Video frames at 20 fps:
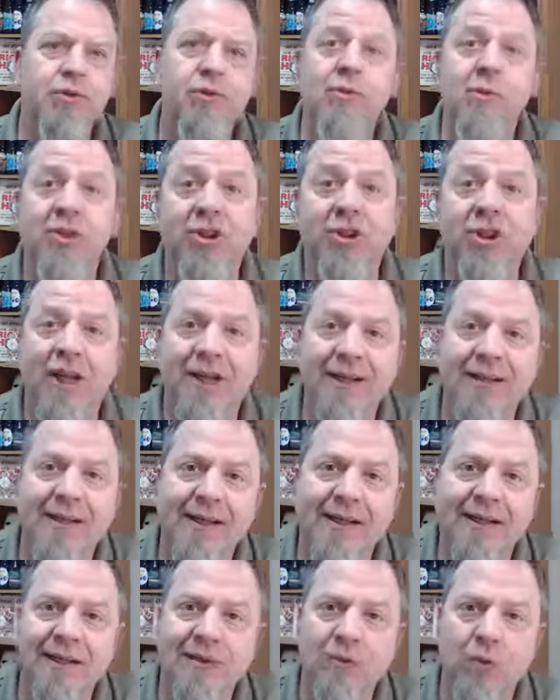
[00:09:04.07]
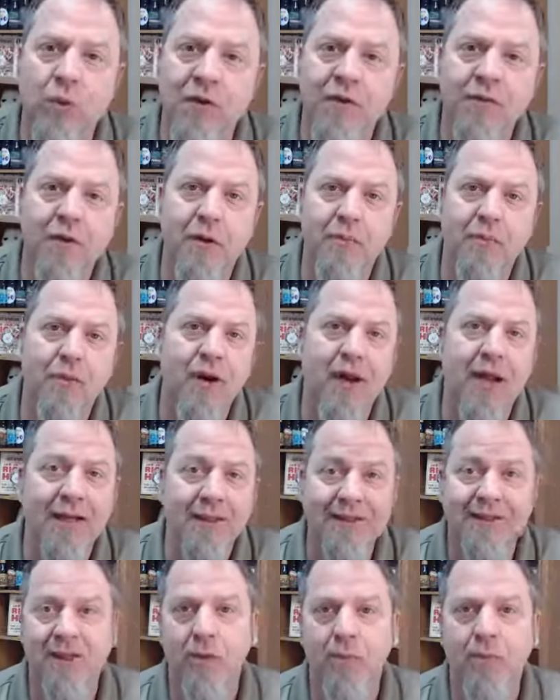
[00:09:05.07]
magenta as one of their
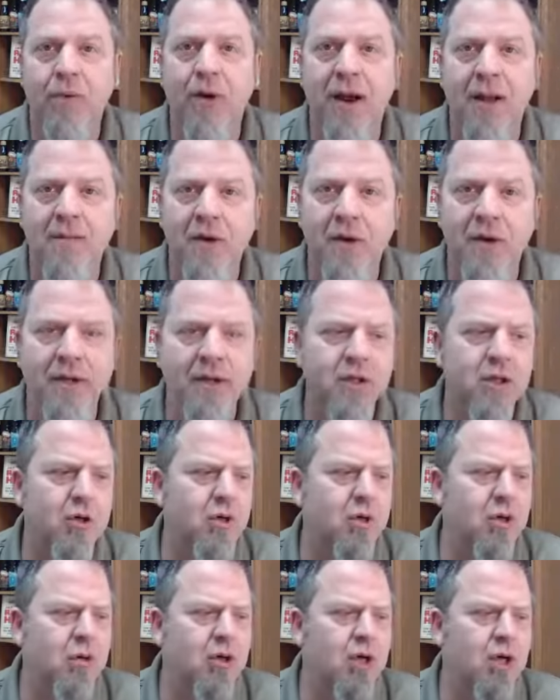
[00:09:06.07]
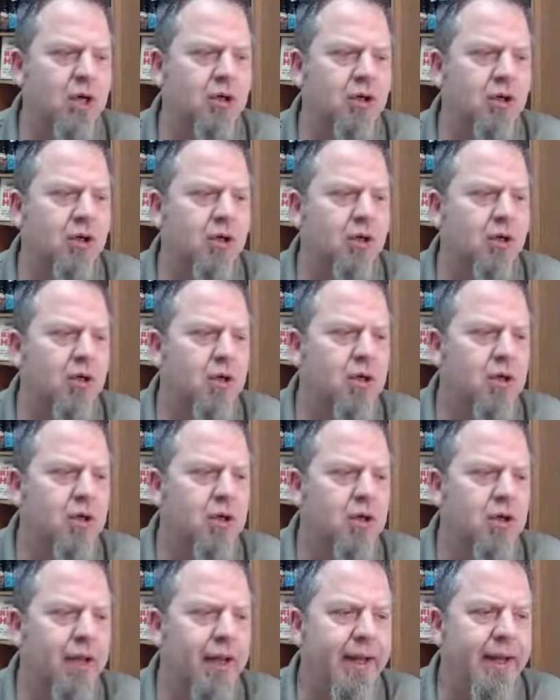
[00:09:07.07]
primary logo color,
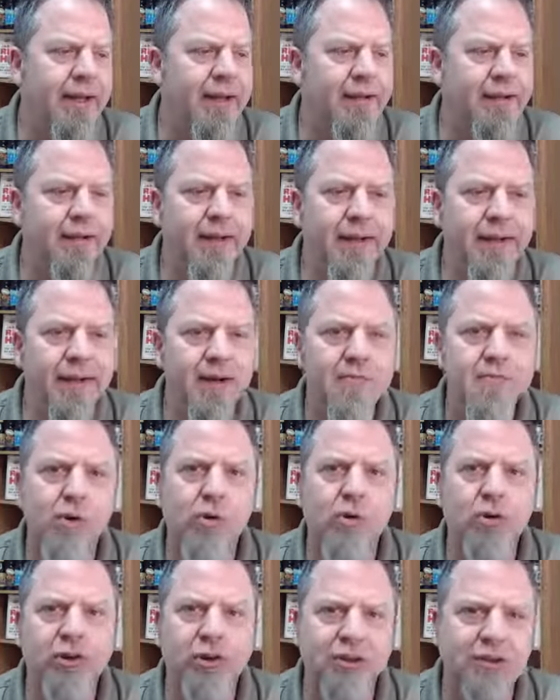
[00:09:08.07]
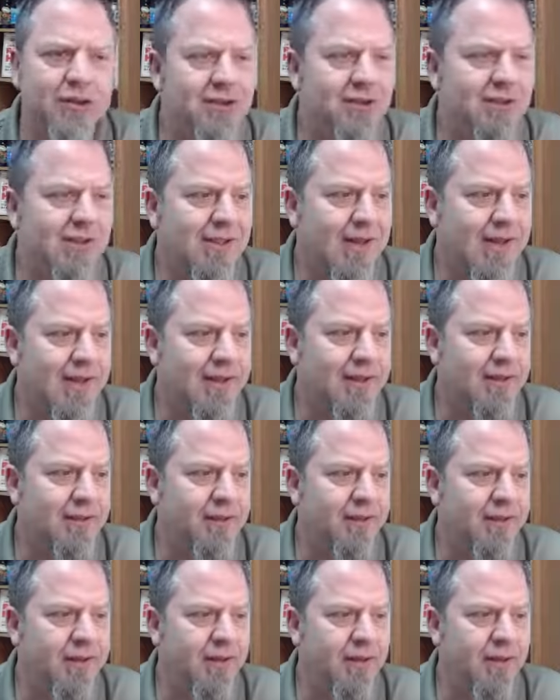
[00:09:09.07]
and emotions like
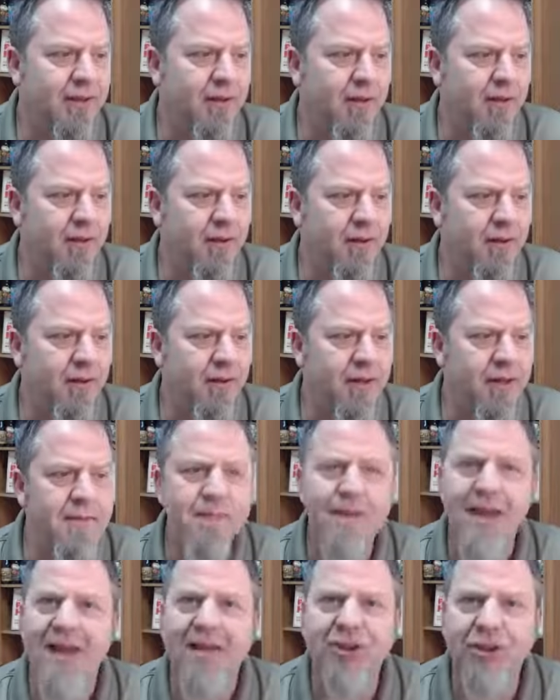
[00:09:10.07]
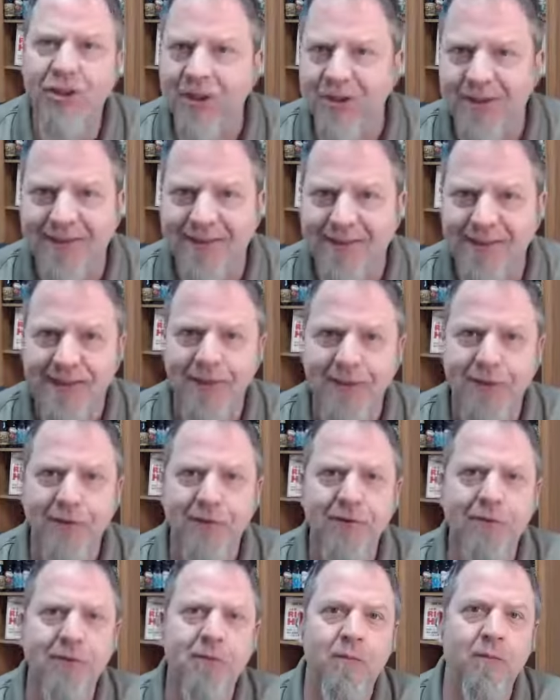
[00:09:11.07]

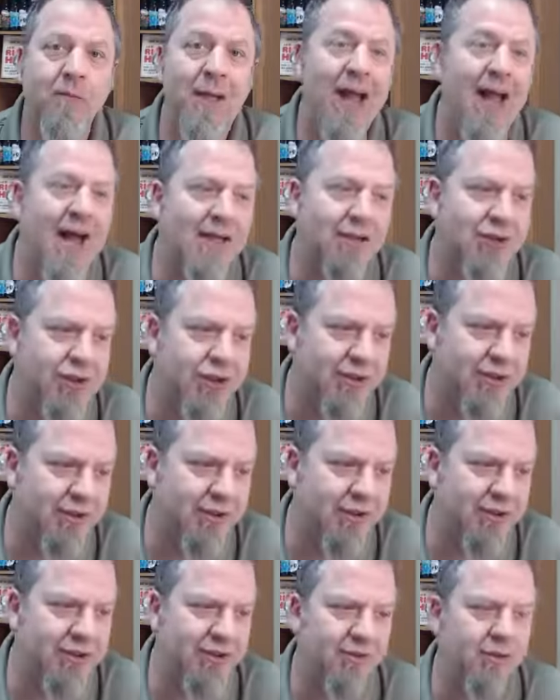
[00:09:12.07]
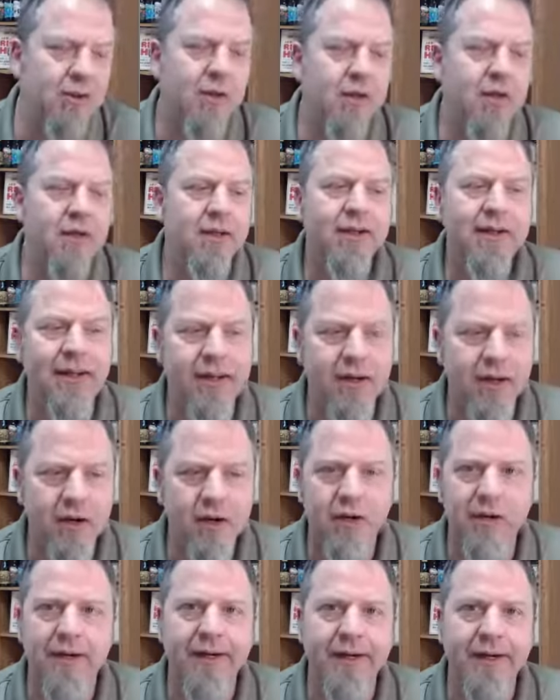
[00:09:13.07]
imaginative, passionate,
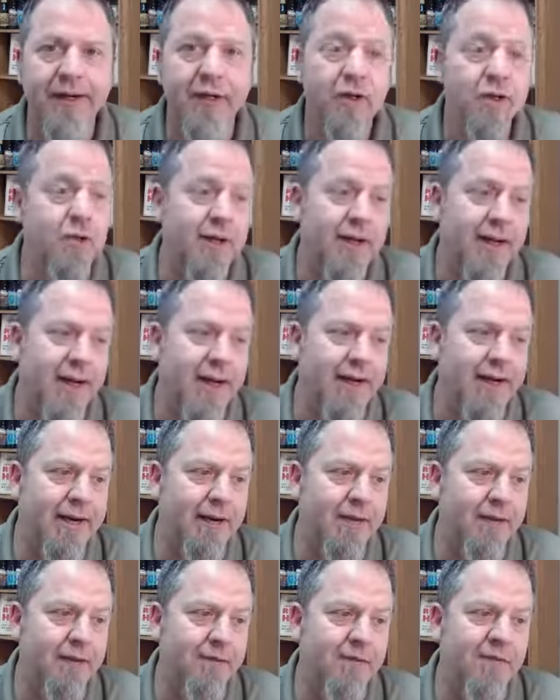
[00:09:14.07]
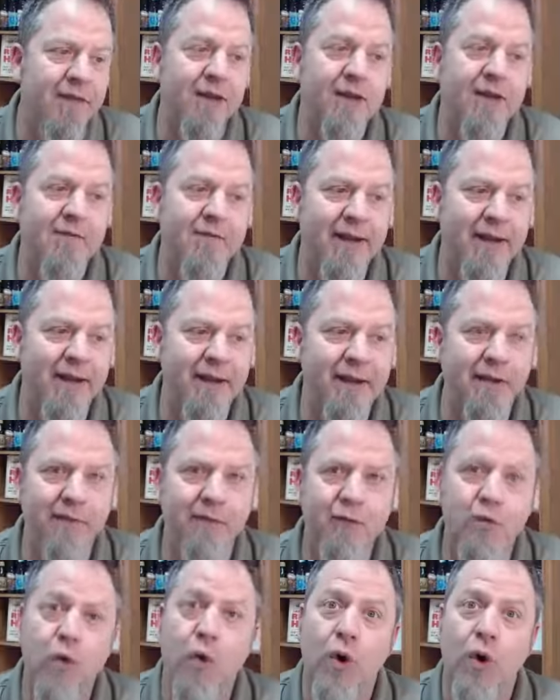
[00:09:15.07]
caring, creative,
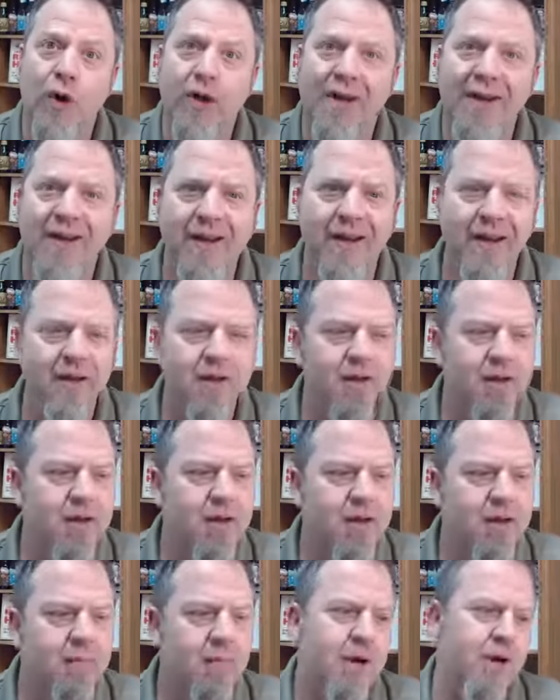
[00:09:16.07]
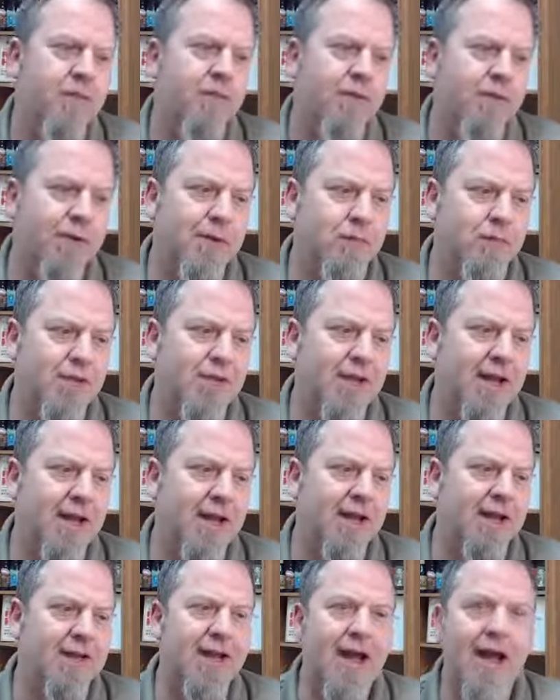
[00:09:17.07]
innovative, quirky. But on the flip
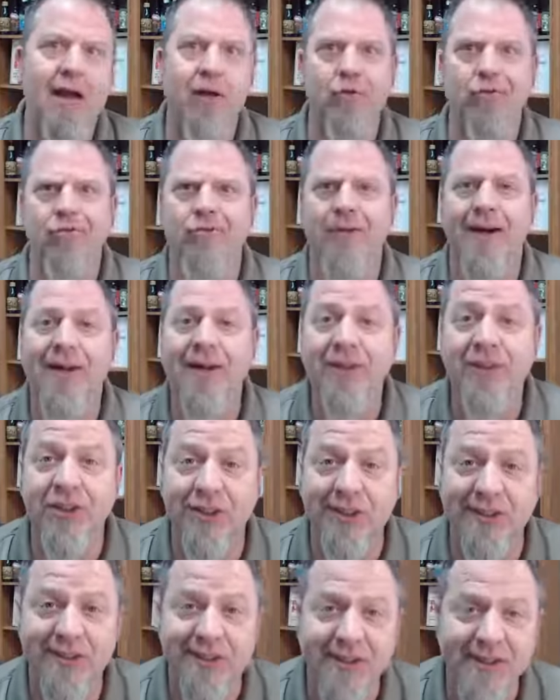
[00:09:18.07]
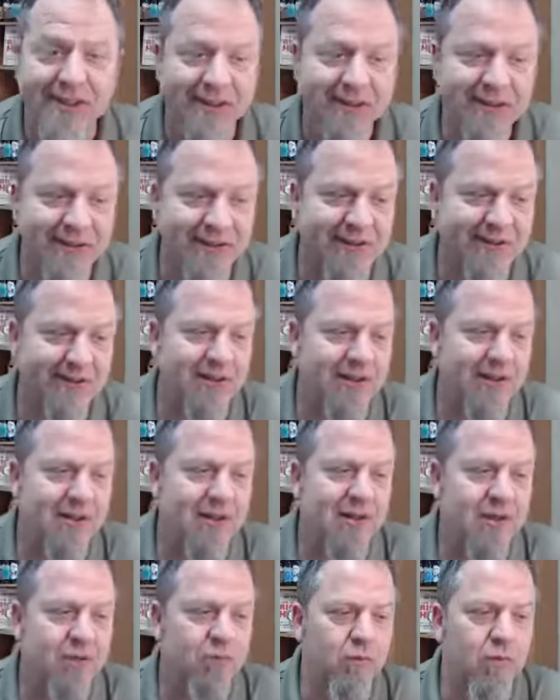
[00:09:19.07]
side, outrageousness,
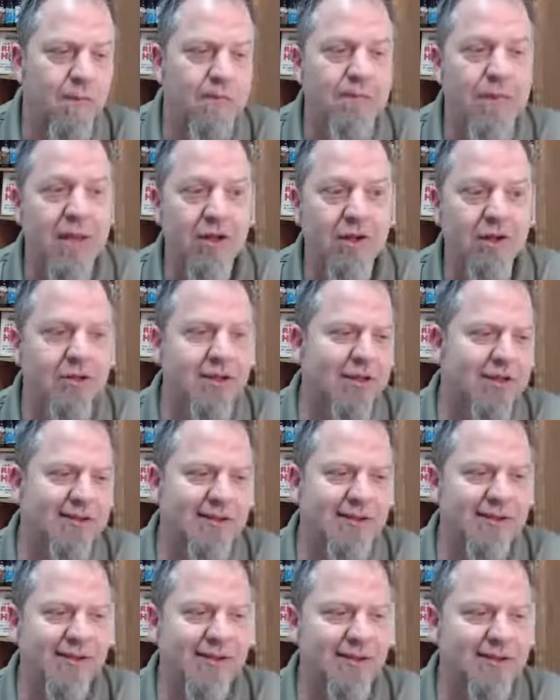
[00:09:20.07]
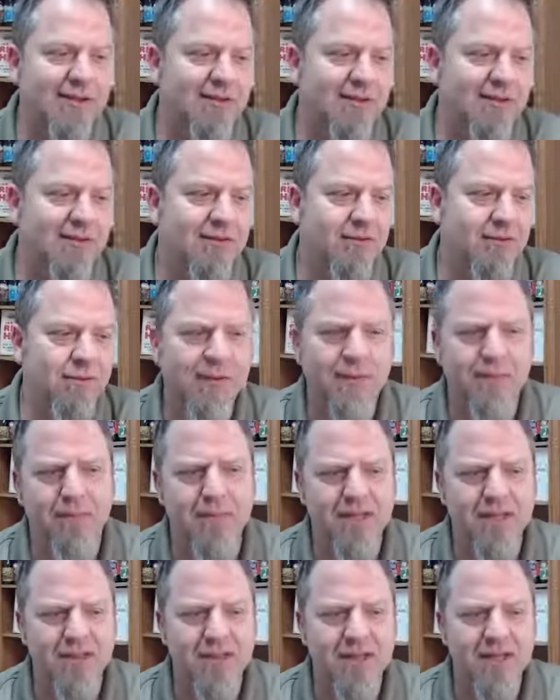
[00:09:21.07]
rebelliousness,
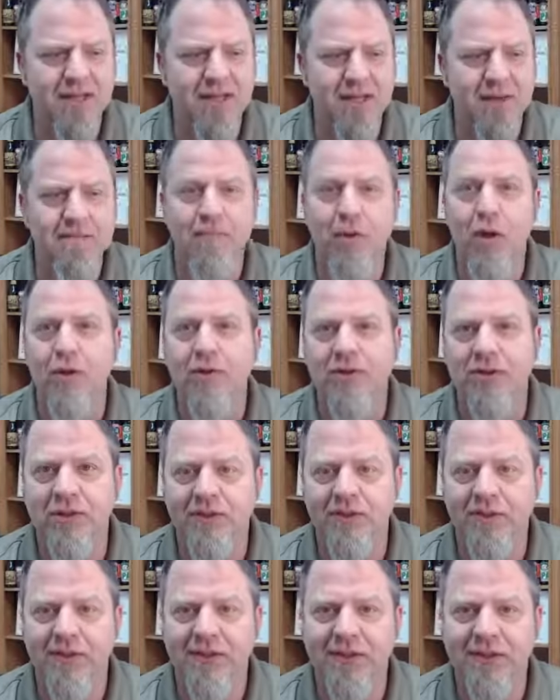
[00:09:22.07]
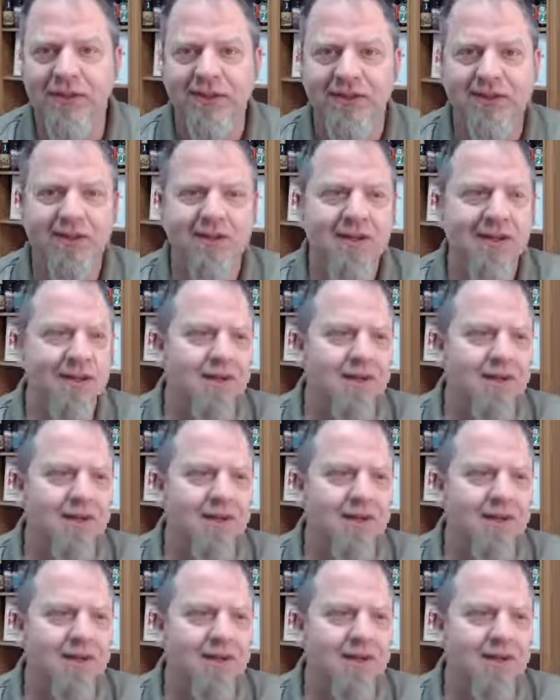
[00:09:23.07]
flippancy, impulsiveness.